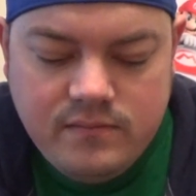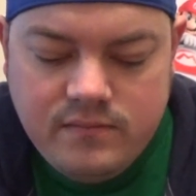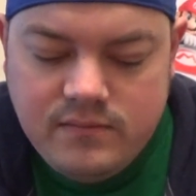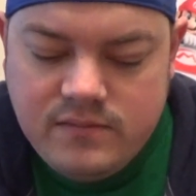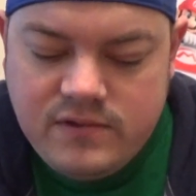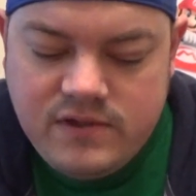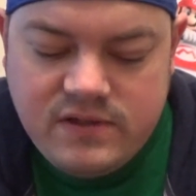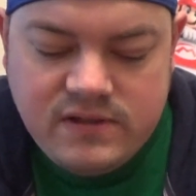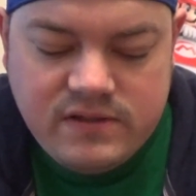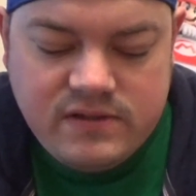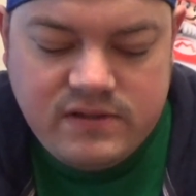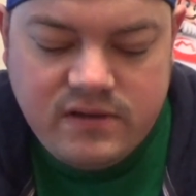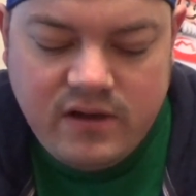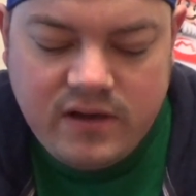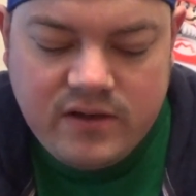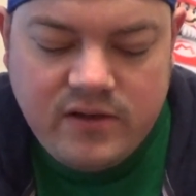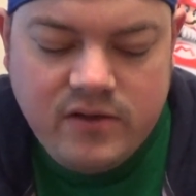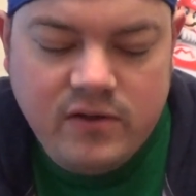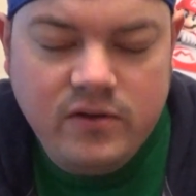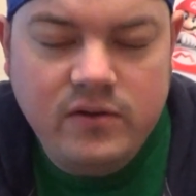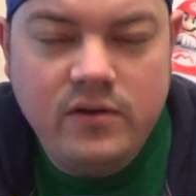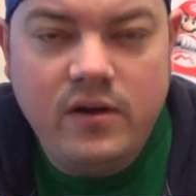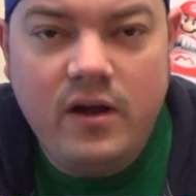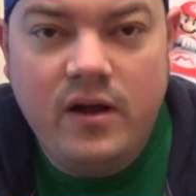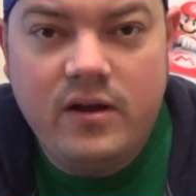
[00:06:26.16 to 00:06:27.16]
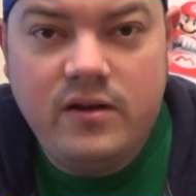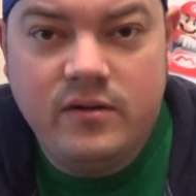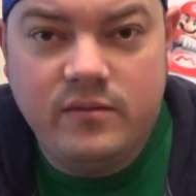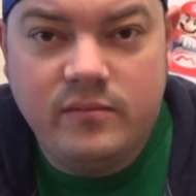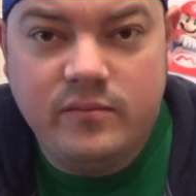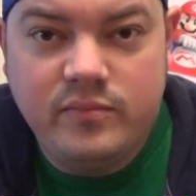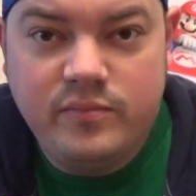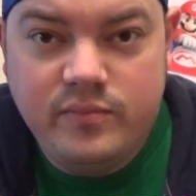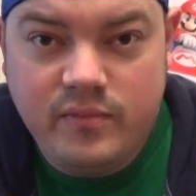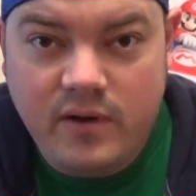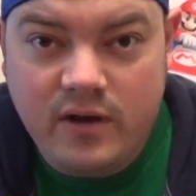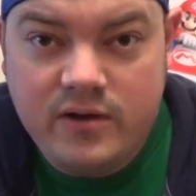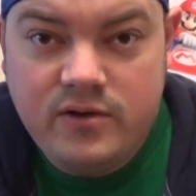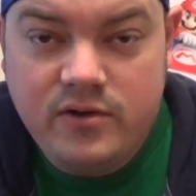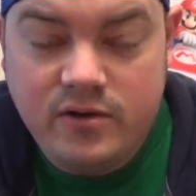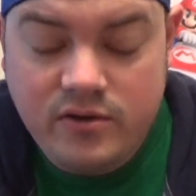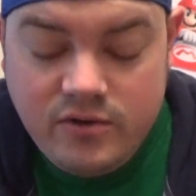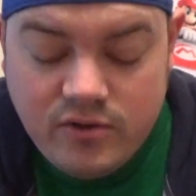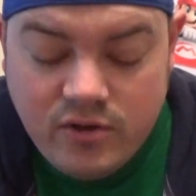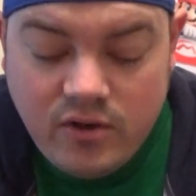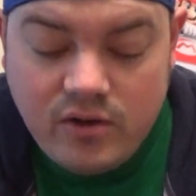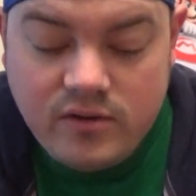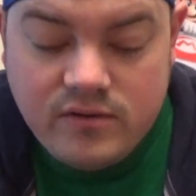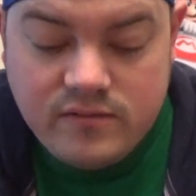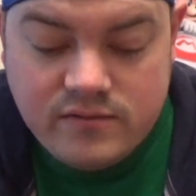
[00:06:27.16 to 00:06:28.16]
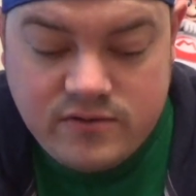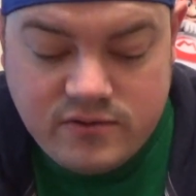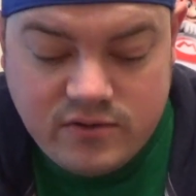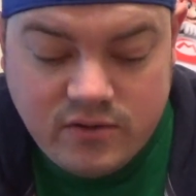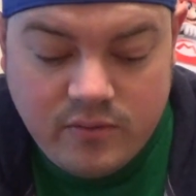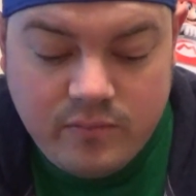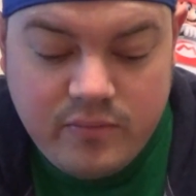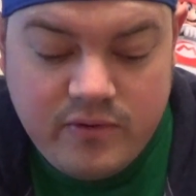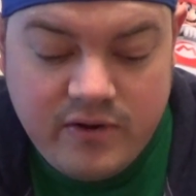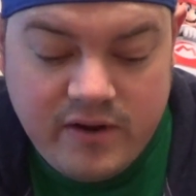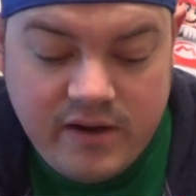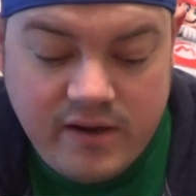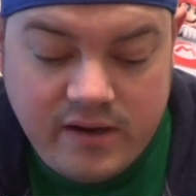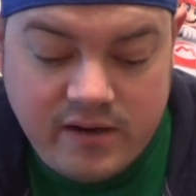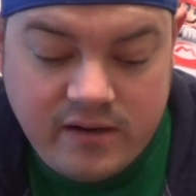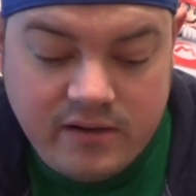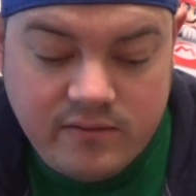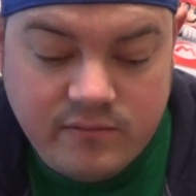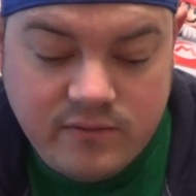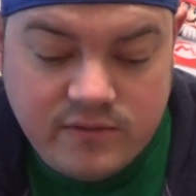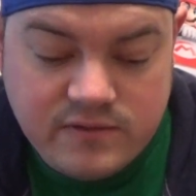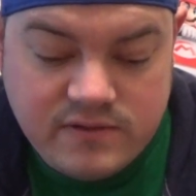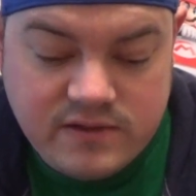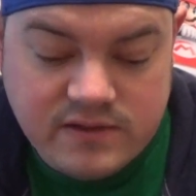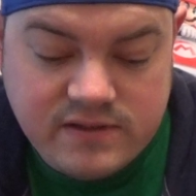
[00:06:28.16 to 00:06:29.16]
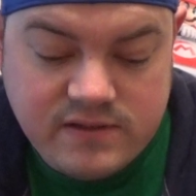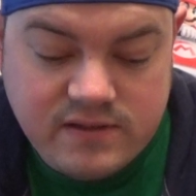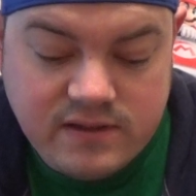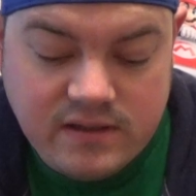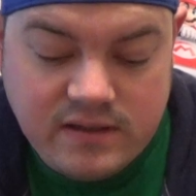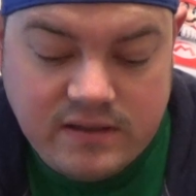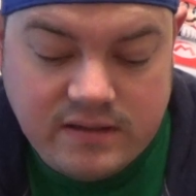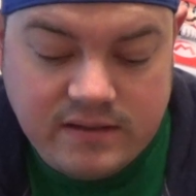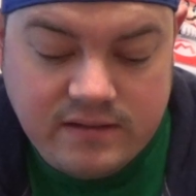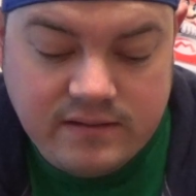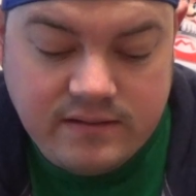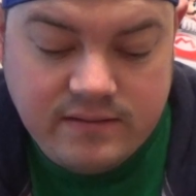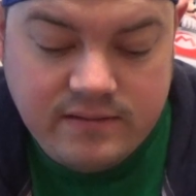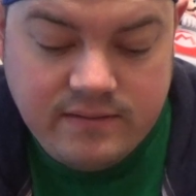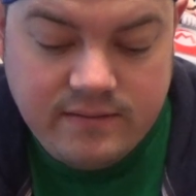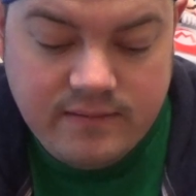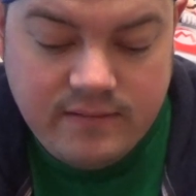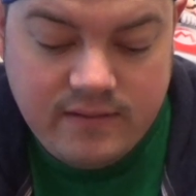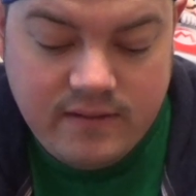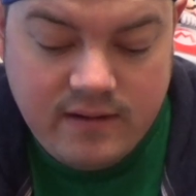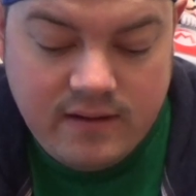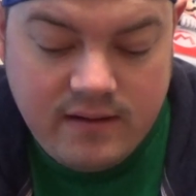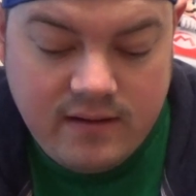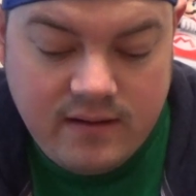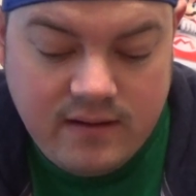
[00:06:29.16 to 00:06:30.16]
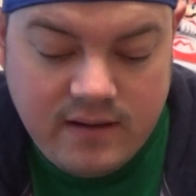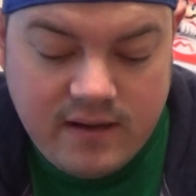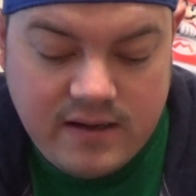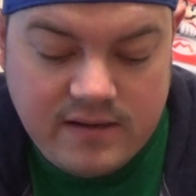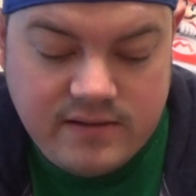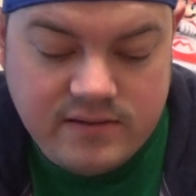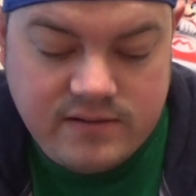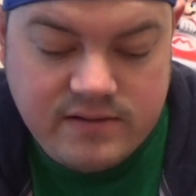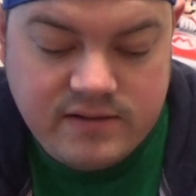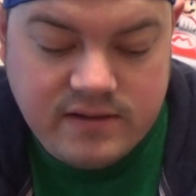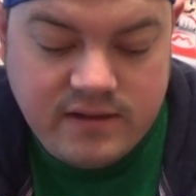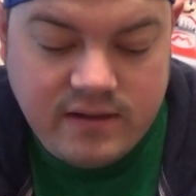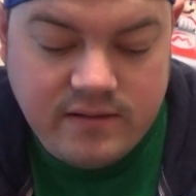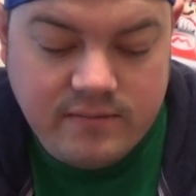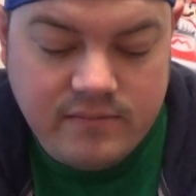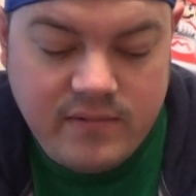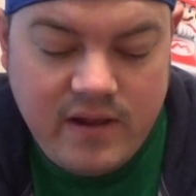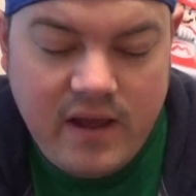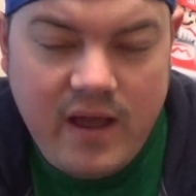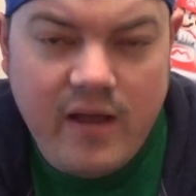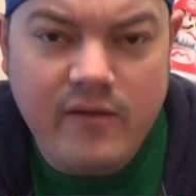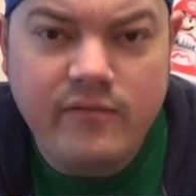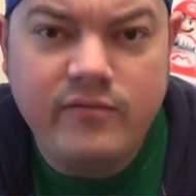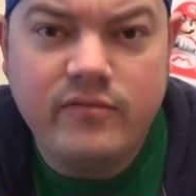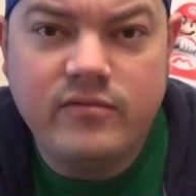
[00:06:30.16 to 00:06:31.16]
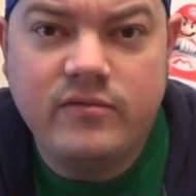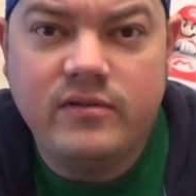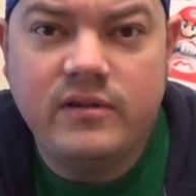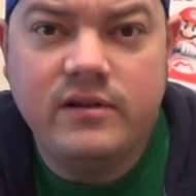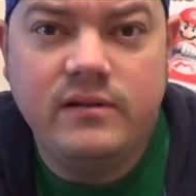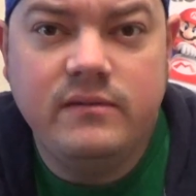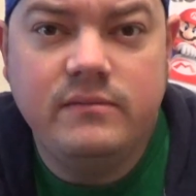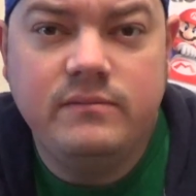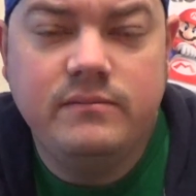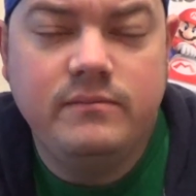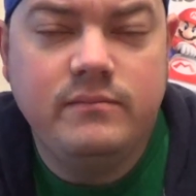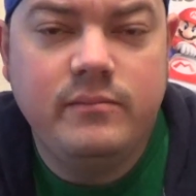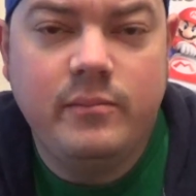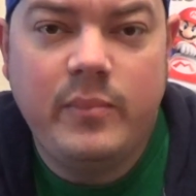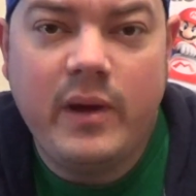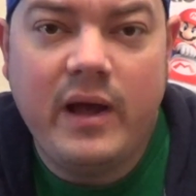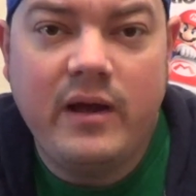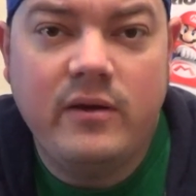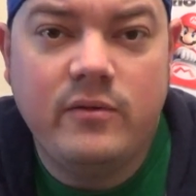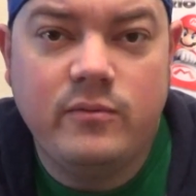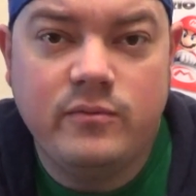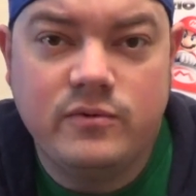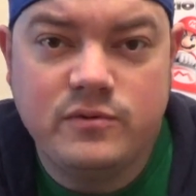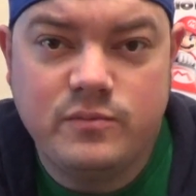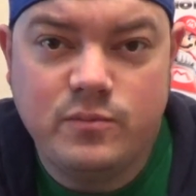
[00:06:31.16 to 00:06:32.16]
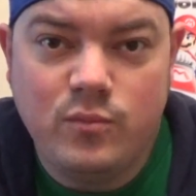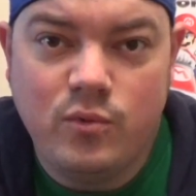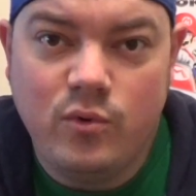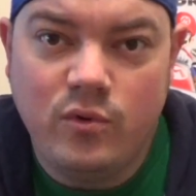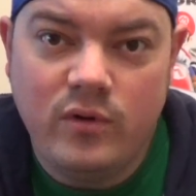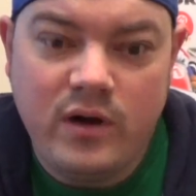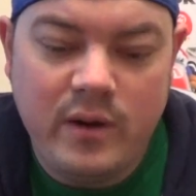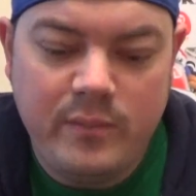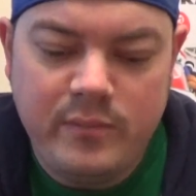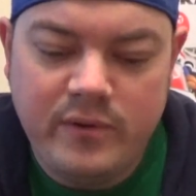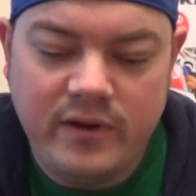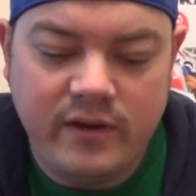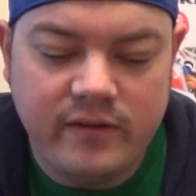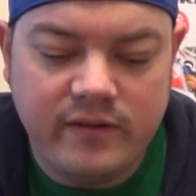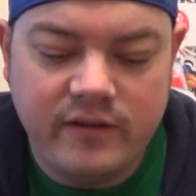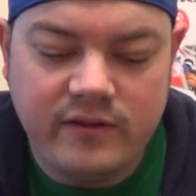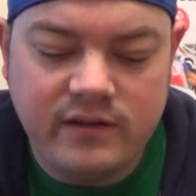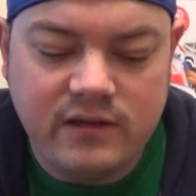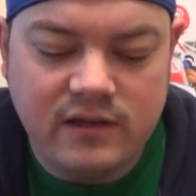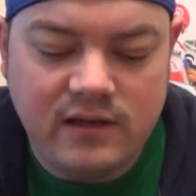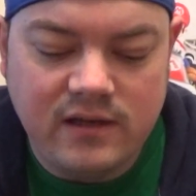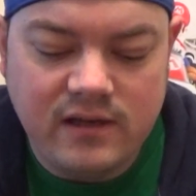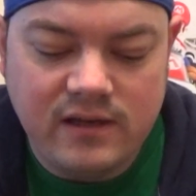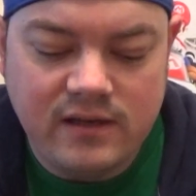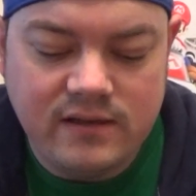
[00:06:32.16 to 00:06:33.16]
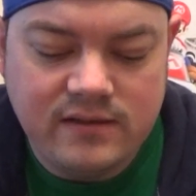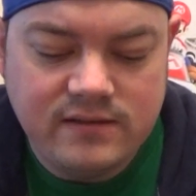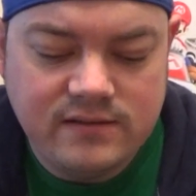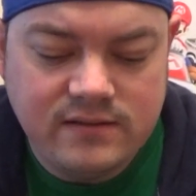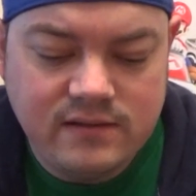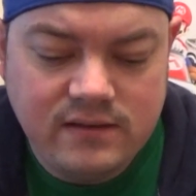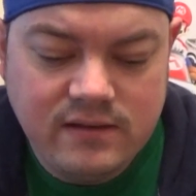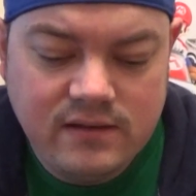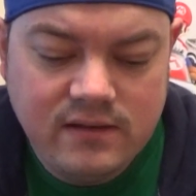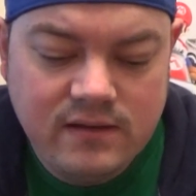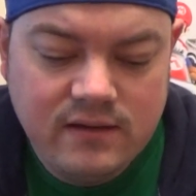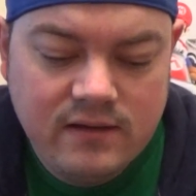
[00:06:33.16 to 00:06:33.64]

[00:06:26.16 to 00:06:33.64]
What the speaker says: just I could not stop playing it once I started, and every battle was more epic than the last.